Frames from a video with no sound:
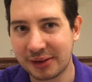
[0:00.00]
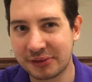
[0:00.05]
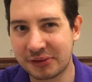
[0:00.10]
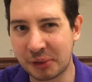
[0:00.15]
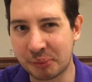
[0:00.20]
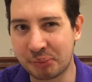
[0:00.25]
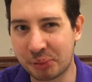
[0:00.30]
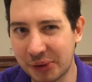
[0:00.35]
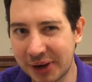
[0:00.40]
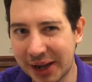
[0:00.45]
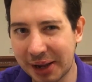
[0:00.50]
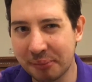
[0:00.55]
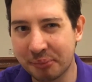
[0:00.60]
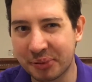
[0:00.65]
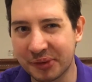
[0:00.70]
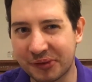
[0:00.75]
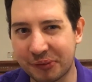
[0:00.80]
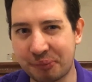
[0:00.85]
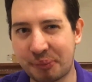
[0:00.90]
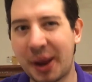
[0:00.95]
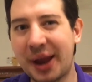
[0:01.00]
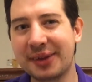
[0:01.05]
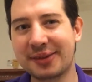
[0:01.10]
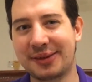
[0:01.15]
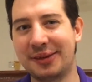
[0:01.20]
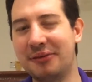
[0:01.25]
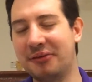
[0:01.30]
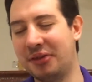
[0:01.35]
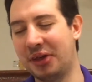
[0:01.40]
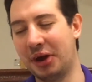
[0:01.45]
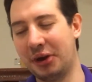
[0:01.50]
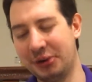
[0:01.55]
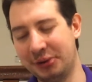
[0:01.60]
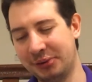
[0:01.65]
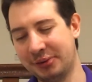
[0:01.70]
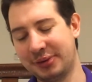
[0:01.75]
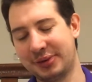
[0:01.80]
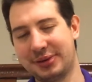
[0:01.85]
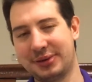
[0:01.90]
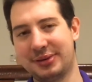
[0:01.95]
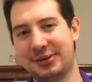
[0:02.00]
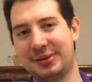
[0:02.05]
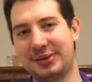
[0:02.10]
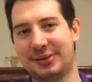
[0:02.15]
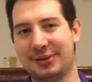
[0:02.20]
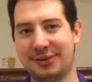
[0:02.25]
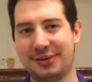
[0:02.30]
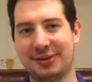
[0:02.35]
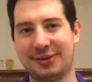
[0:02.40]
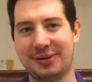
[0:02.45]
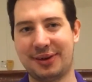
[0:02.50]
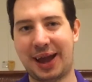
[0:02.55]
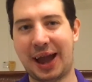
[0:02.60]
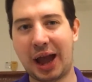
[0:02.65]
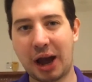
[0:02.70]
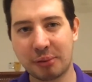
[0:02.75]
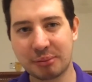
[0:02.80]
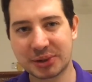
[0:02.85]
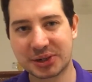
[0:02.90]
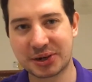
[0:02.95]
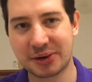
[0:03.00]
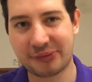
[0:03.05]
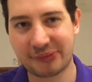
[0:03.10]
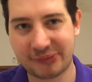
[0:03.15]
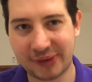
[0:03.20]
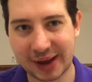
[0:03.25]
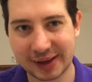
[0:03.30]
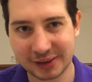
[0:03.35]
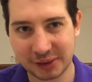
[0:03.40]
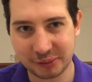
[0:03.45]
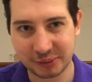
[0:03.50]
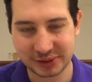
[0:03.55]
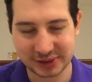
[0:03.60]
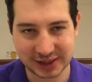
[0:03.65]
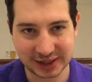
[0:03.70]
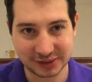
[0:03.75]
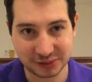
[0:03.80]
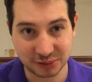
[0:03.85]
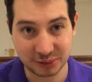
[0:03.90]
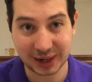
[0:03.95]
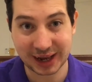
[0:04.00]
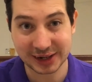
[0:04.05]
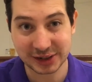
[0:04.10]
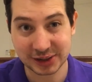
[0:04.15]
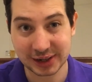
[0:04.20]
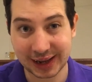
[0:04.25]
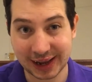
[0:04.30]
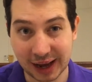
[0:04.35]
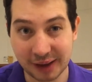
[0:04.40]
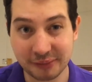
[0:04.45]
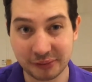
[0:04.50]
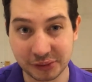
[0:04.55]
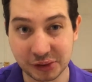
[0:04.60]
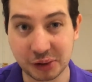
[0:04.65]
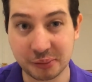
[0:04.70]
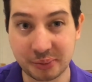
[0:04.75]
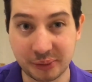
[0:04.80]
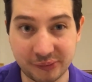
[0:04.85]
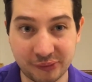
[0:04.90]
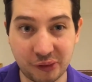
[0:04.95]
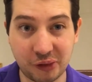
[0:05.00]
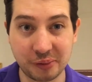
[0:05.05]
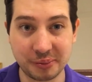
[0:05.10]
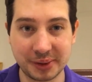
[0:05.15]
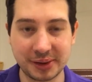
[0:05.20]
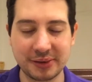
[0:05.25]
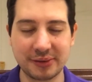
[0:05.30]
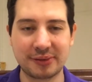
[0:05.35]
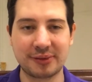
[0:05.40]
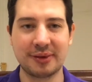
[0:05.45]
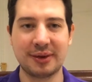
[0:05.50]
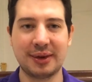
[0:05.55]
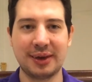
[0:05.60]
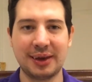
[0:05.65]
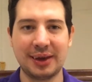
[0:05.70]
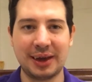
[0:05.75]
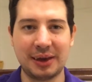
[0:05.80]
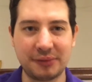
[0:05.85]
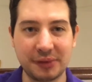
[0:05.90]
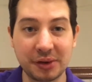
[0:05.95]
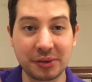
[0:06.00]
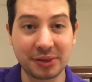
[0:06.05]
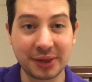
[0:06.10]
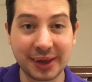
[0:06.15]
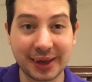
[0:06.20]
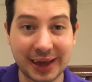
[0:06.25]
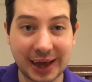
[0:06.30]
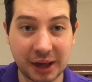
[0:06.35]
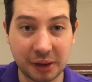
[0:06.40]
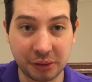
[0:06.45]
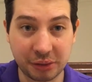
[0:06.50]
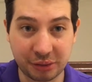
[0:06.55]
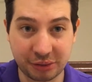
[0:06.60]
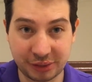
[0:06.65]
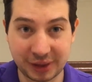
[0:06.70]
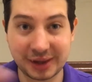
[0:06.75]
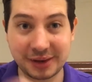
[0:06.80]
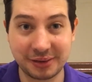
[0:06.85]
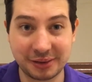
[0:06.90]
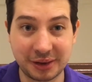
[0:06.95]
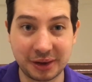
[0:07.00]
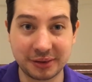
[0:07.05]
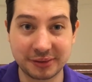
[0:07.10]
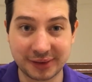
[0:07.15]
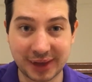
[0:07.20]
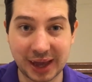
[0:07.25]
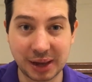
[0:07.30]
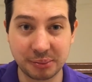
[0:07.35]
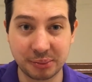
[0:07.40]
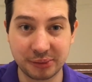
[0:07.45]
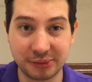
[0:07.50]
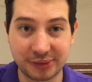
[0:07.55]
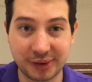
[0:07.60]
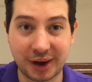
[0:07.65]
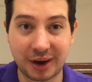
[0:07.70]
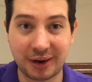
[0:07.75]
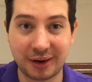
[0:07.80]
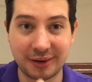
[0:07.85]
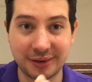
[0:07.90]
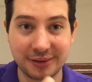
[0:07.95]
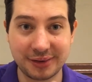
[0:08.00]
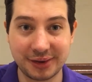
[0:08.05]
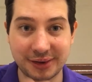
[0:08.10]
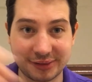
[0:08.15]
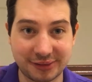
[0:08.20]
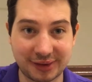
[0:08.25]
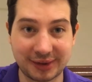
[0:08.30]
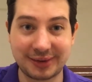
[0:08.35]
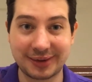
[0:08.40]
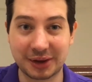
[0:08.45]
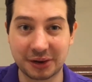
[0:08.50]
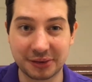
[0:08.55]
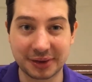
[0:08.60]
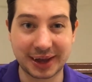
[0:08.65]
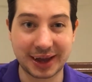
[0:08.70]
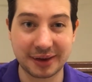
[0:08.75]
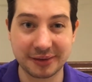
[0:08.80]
To put it in perspective though, how much effect this will actually have on your performance, if you think how thin those cables are that are sitting on the